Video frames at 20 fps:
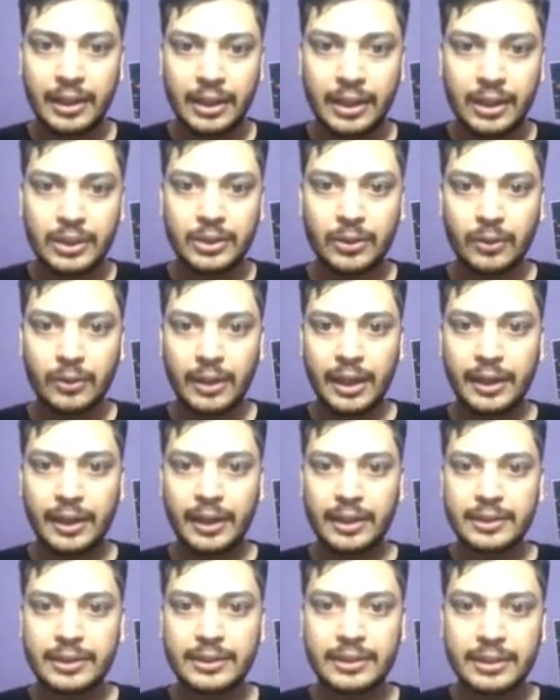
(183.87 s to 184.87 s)
So let
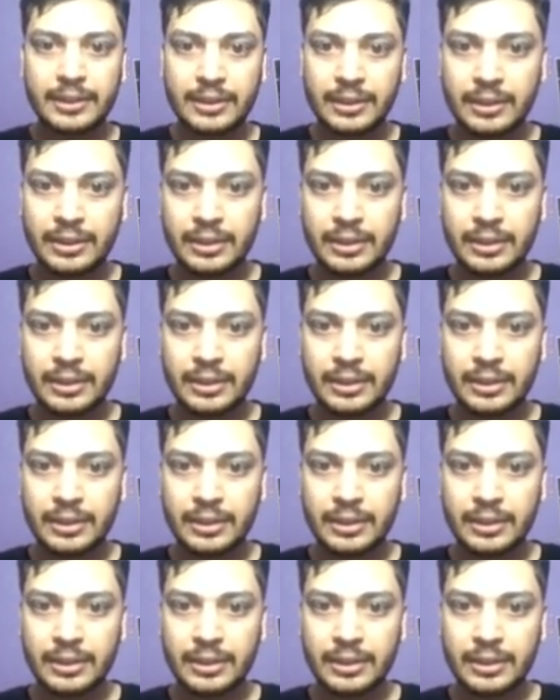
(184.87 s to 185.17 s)
us